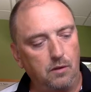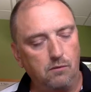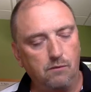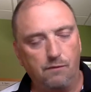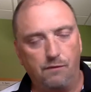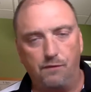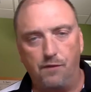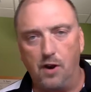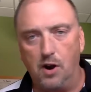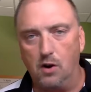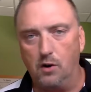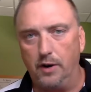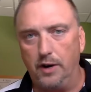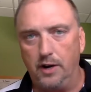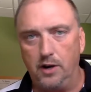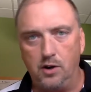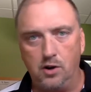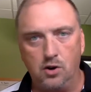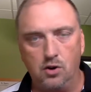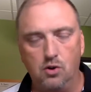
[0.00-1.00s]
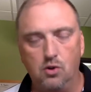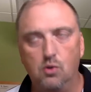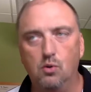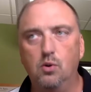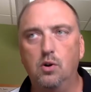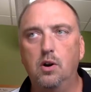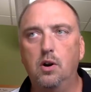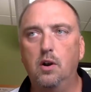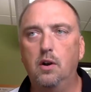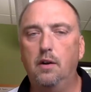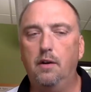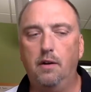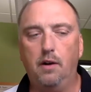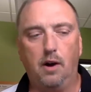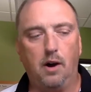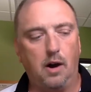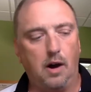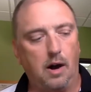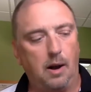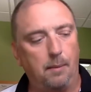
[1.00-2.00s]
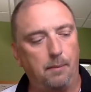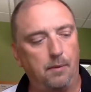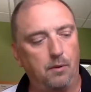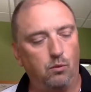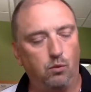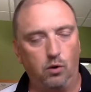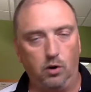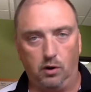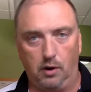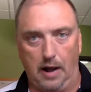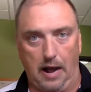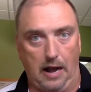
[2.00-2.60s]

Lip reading: very new, real